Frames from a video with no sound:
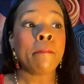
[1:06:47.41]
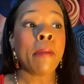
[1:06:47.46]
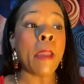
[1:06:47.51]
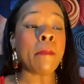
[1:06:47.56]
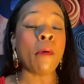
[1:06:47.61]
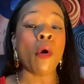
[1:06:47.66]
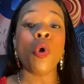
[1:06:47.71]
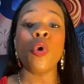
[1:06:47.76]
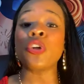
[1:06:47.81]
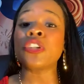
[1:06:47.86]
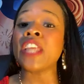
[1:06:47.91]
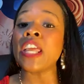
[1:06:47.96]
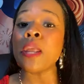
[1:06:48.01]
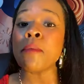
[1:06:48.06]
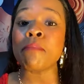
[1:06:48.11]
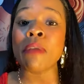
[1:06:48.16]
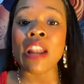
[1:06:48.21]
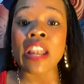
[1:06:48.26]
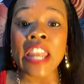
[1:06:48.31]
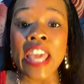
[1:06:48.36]
people who
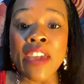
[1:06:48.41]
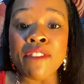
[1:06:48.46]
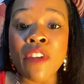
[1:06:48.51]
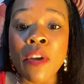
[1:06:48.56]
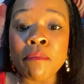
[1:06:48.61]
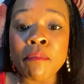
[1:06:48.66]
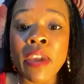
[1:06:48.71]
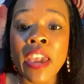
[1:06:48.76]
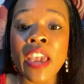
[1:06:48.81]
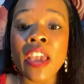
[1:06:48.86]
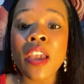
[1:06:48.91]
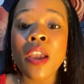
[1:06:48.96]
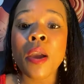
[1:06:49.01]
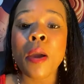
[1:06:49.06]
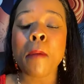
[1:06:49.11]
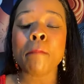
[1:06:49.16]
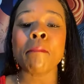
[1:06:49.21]
didn't believe in me.